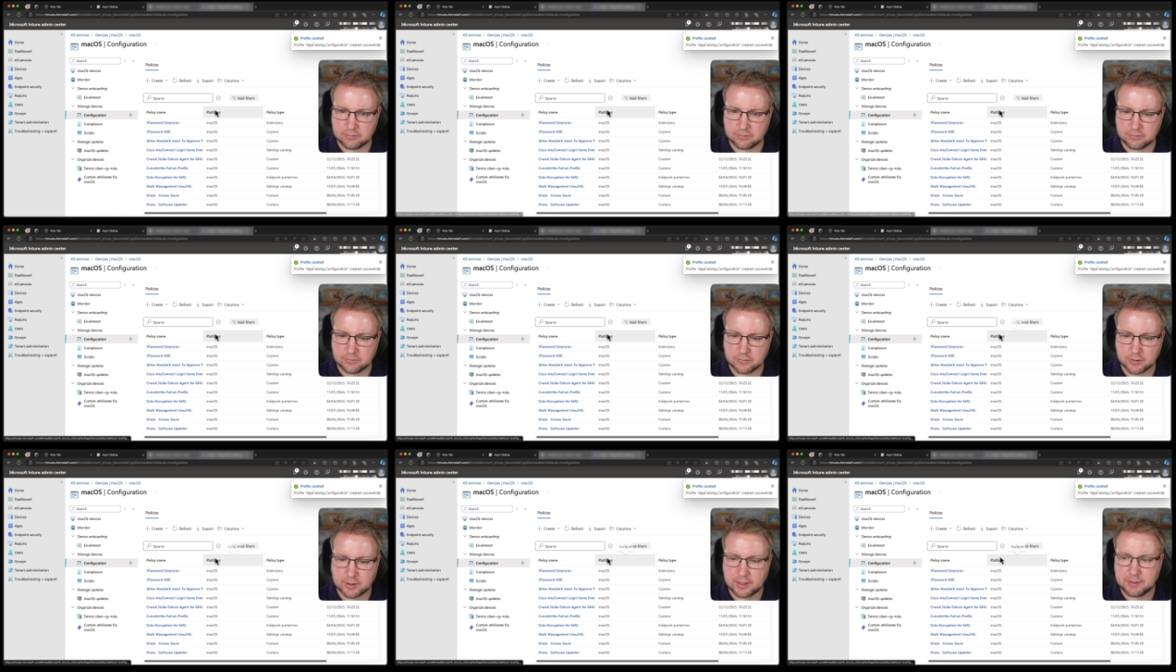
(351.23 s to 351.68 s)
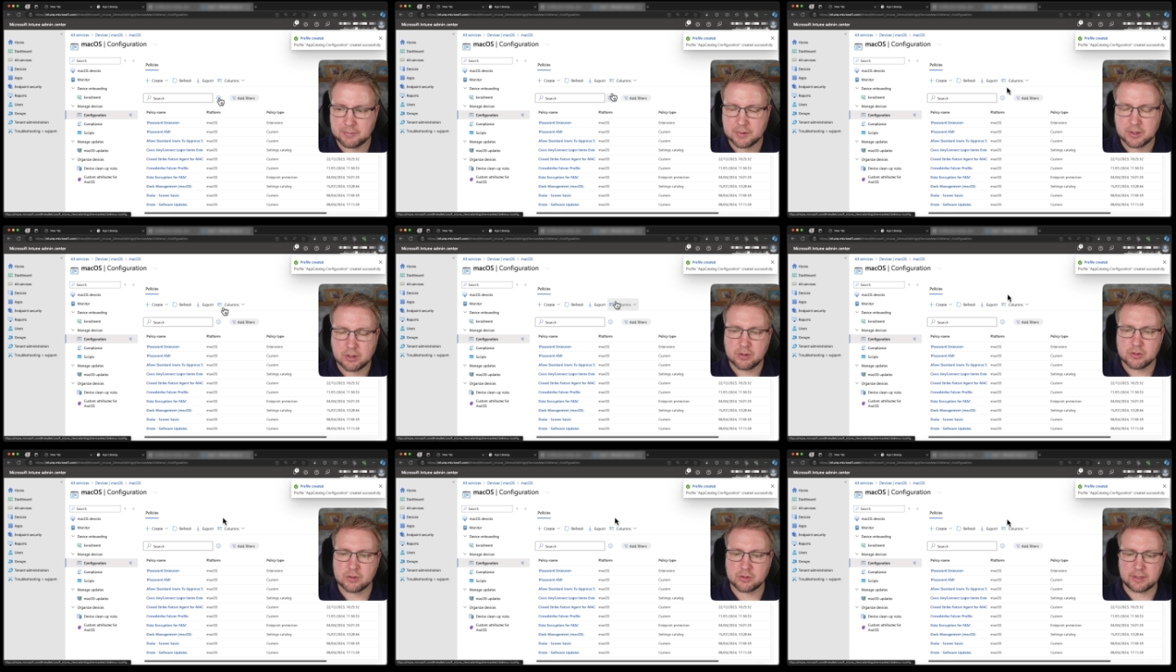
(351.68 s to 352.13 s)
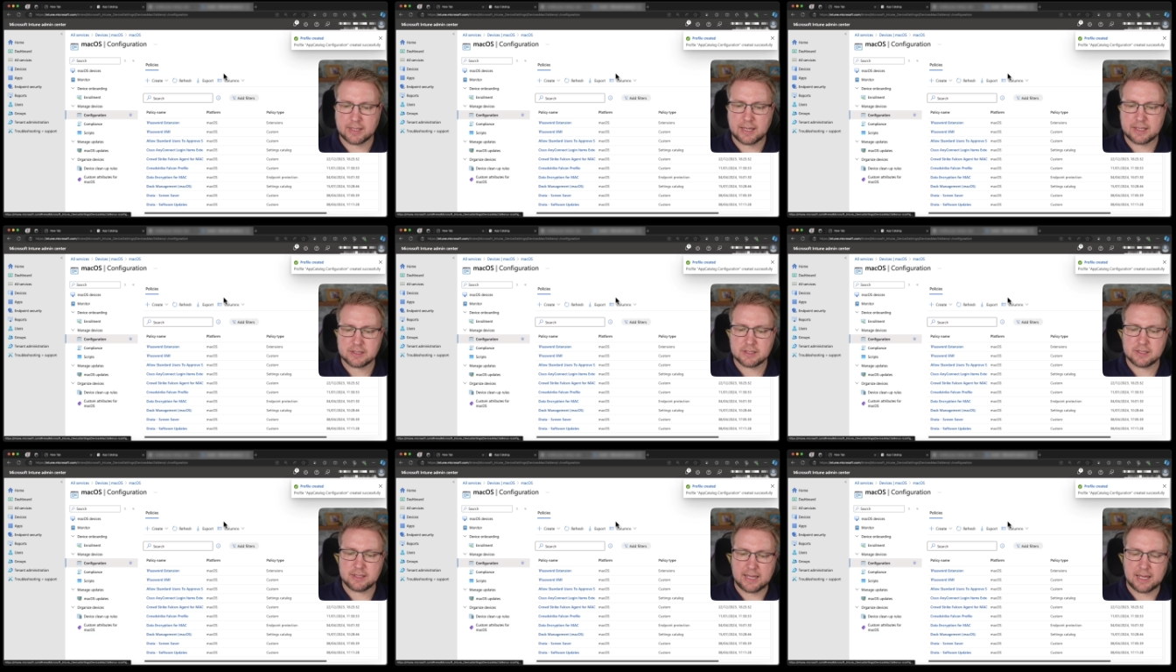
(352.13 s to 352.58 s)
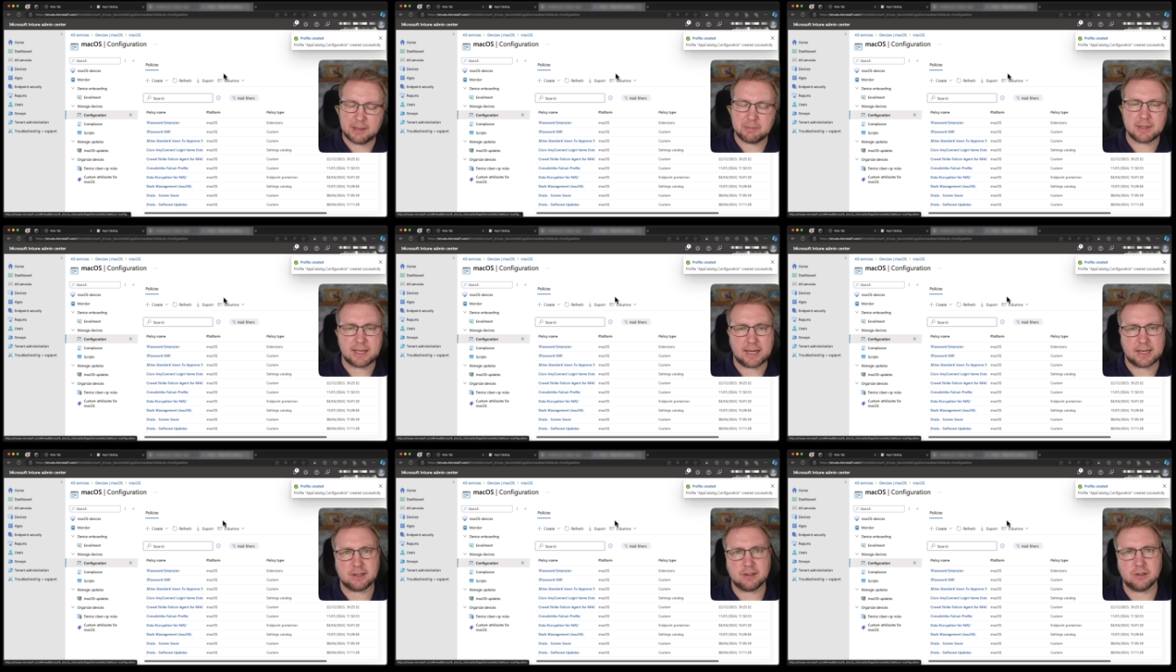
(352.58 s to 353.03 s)
Okay, so that's the app
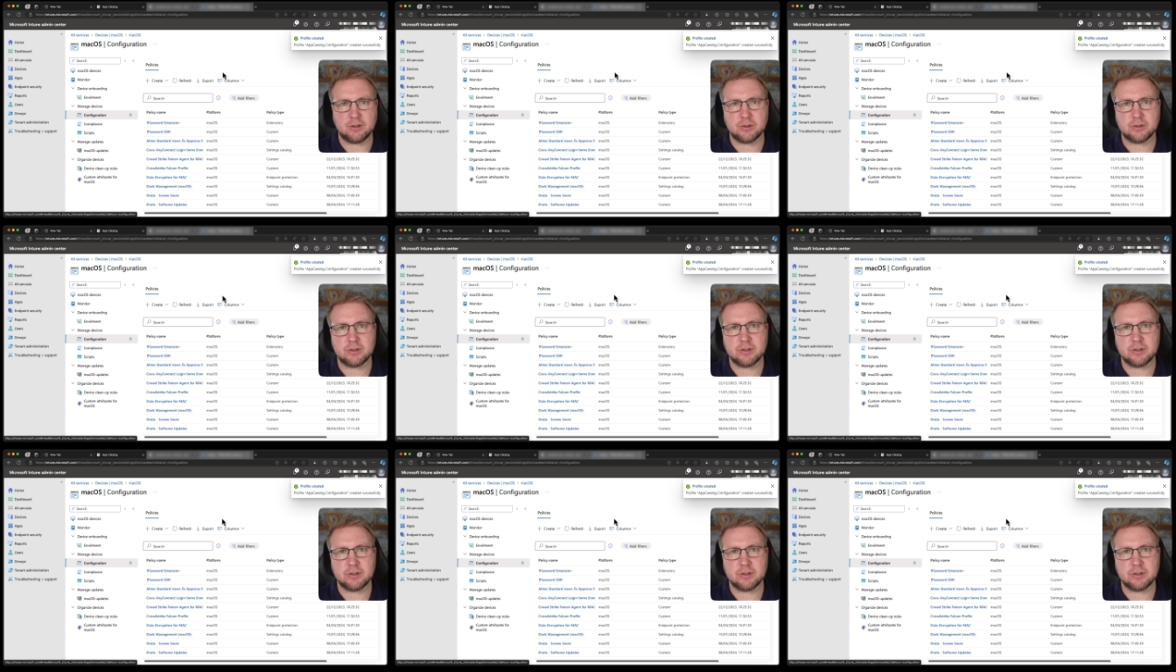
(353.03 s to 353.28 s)
catalog